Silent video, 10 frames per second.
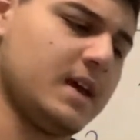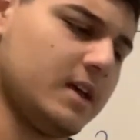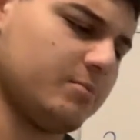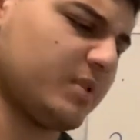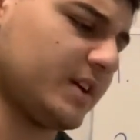
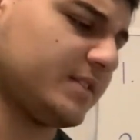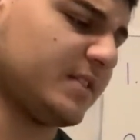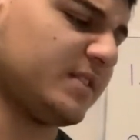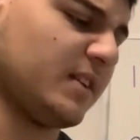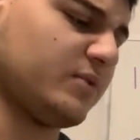and plans to
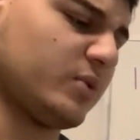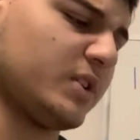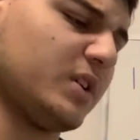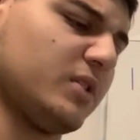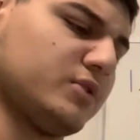save
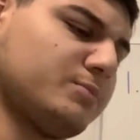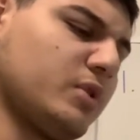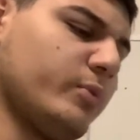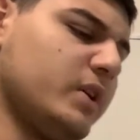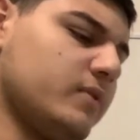$20 per
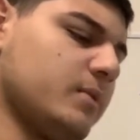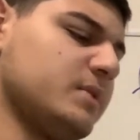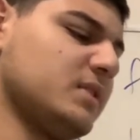week from his